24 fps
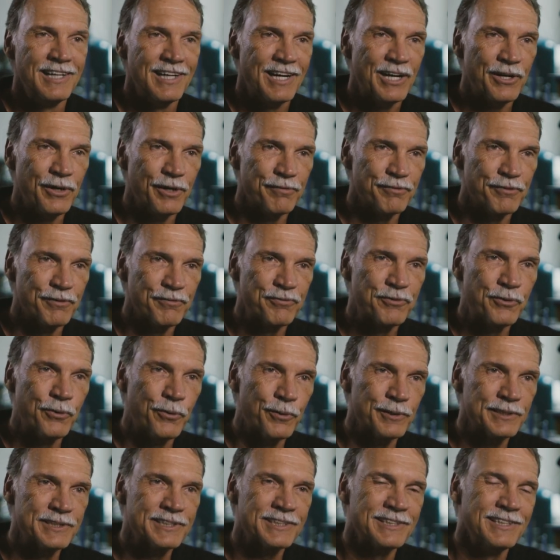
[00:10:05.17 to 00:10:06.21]
However, of
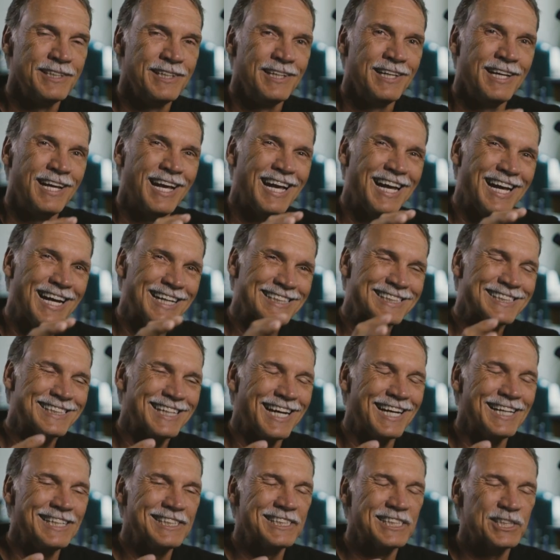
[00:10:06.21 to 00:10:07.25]
course, as
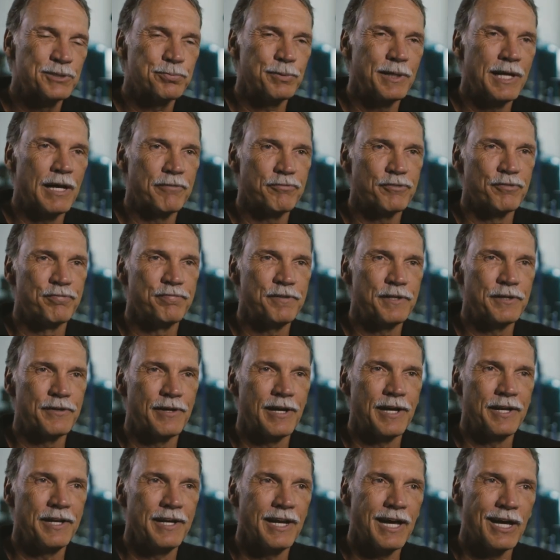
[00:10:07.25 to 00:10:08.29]
scientists, we have to figure
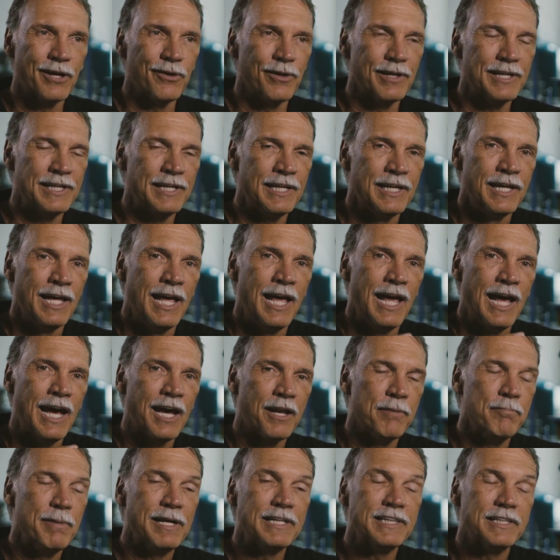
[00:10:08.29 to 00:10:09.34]
out not only
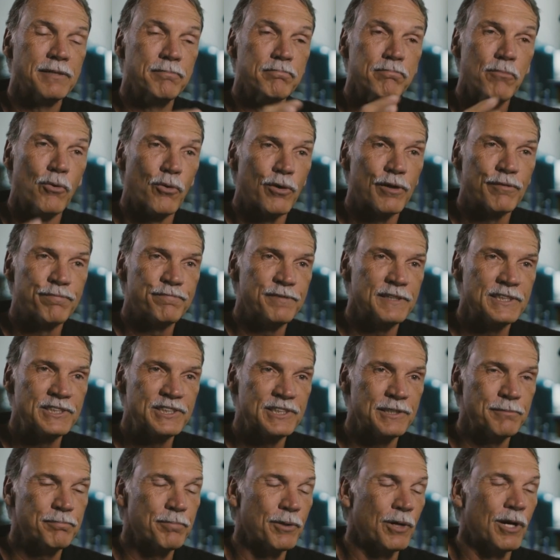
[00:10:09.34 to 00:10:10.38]
how to make them more
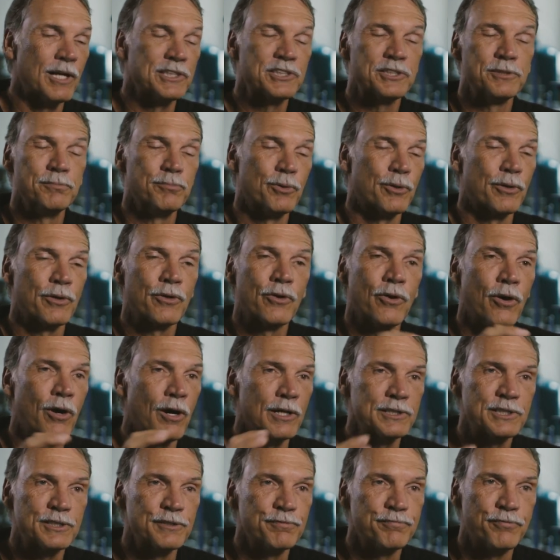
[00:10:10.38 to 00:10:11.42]
efficient, but also more
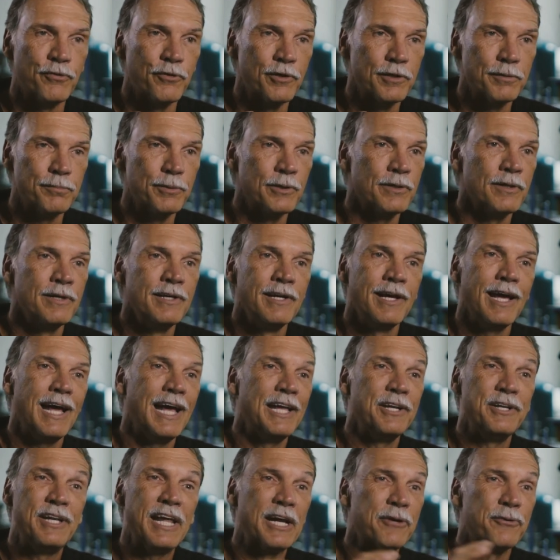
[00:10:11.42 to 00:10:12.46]
cost affordable
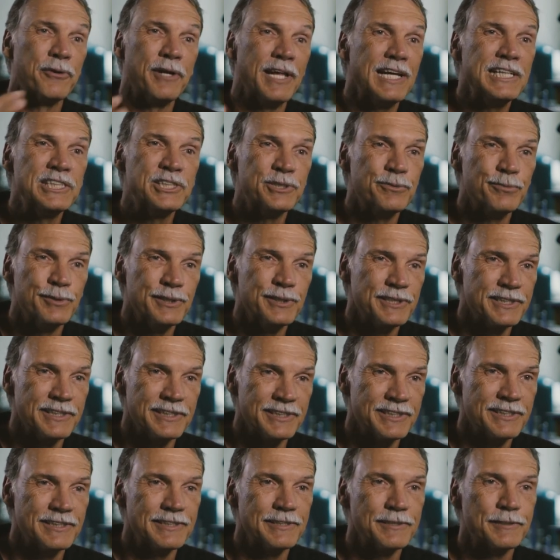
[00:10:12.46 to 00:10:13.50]
and degradation
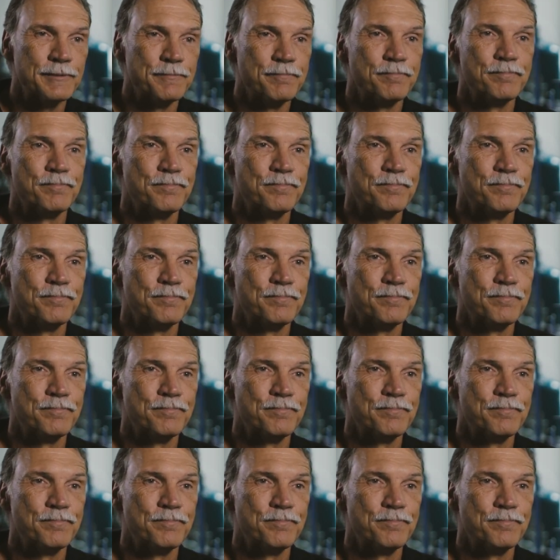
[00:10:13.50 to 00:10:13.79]
resistant.